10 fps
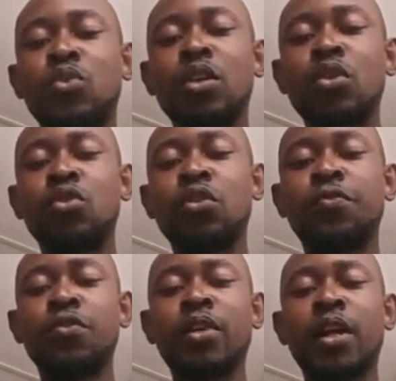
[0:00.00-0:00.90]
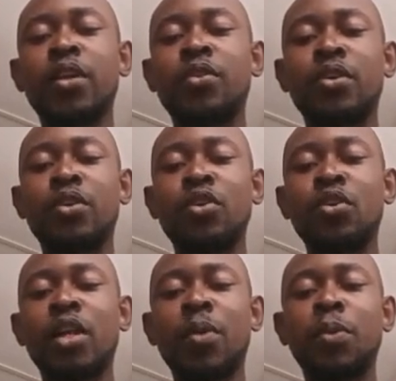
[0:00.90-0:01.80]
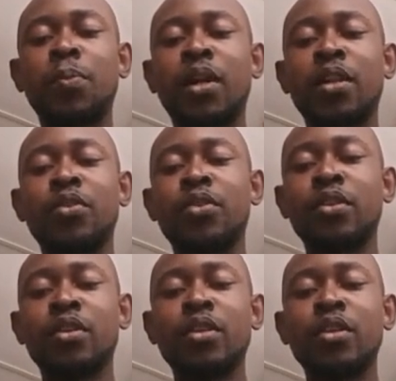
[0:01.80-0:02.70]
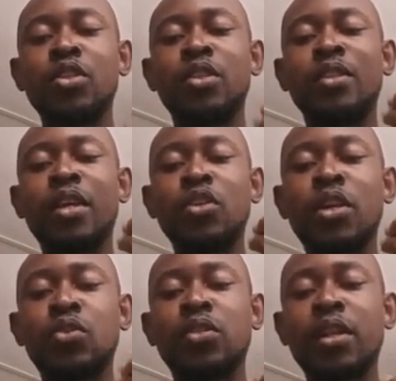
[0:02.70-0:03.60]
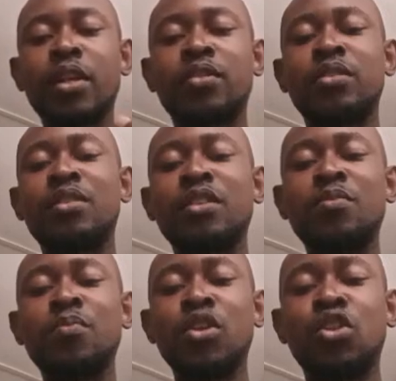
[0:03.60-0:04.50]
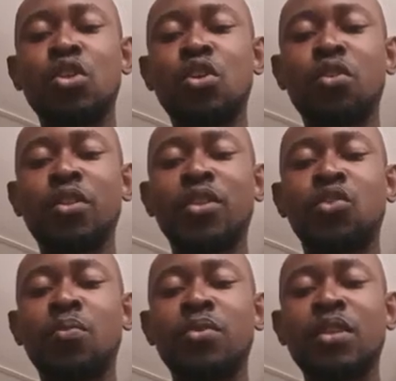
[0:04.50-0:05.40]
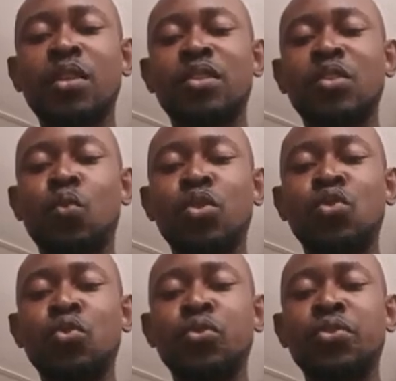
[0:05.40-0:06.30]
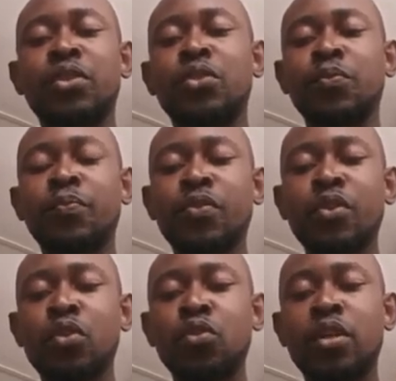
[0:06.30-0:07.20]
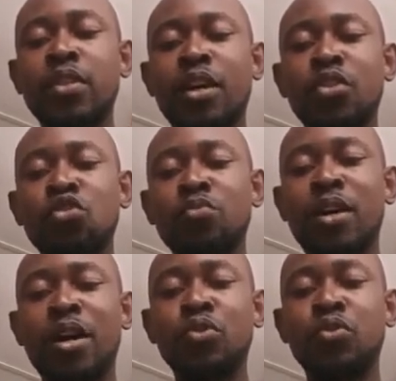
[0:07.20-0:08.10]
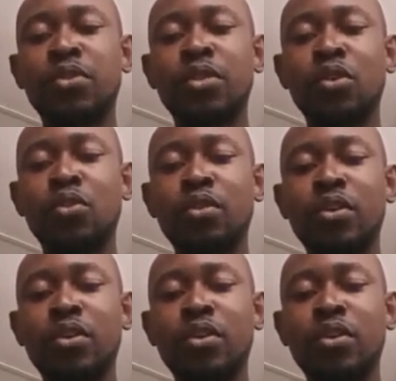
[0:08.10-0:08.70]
it to your phone gallery or your laptop gallery, then you get to select the image that represents what you want to sell. So let's assume I want to sell a